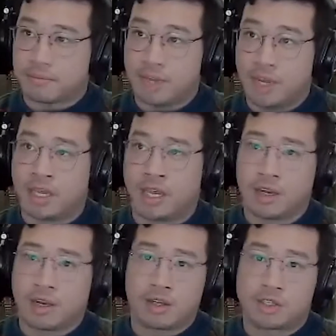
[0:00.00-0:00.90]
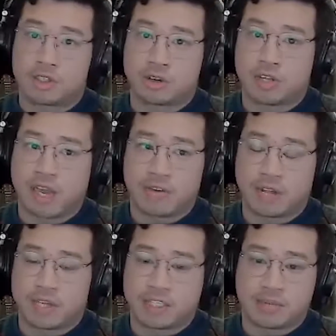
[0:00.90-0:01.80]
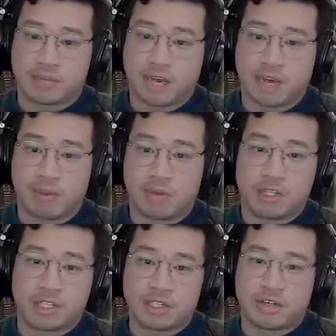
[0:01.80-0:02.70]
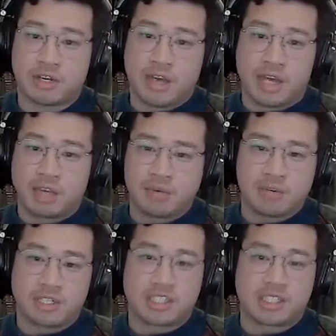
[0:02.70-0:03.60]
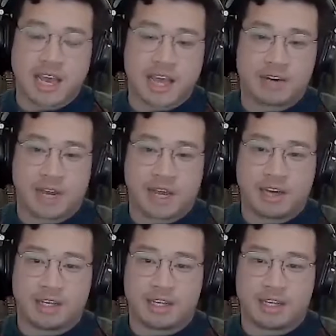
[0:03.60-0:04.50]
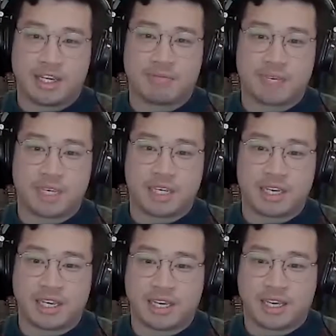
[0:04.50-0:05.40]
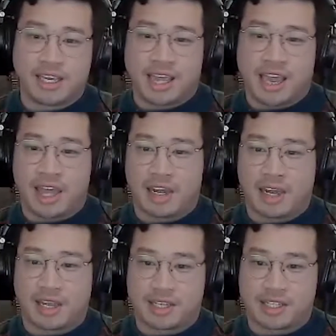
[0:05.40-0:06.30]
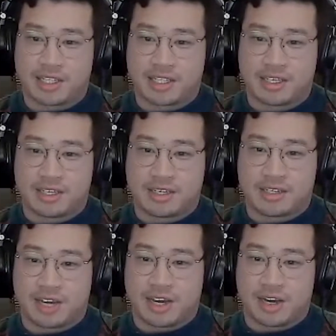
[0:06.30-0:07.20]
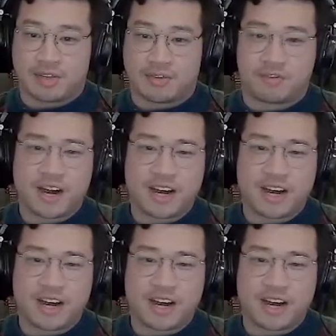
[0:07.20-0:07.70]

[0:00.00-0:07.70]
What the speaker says: and then shortly after that, sometime we went to Seattle, and the EMP had like this funk